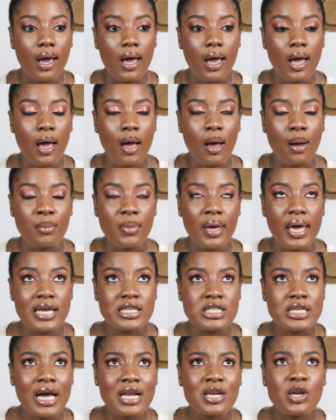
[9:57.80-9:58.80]
um, her
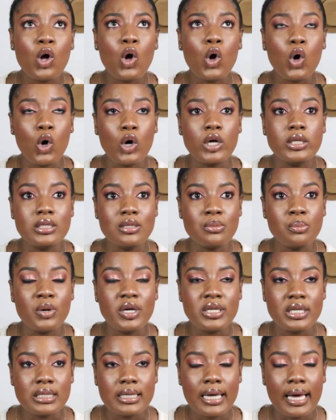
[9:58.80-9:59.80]
channel got
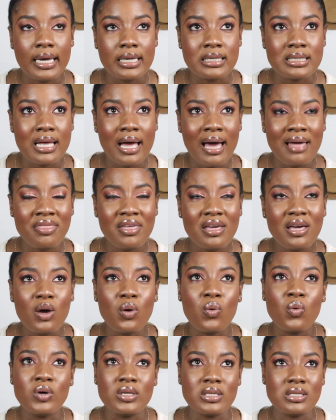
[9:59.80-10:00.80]
demonetized. I think
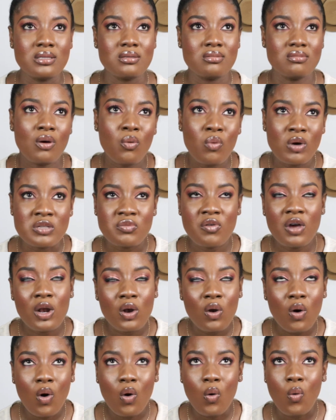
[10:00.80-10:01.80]
it was it was for a
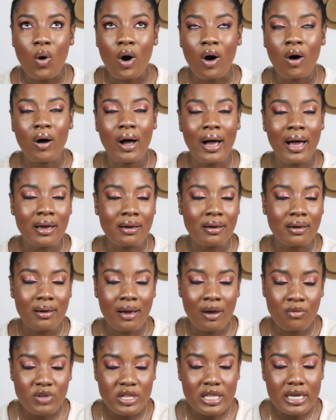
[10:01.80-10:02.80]
long while. I,
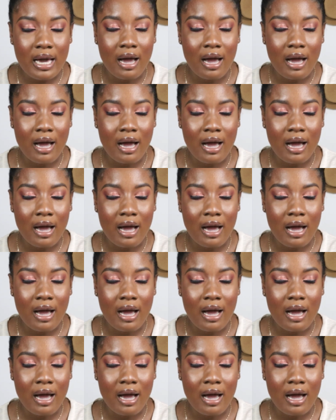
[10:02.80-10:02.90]
I really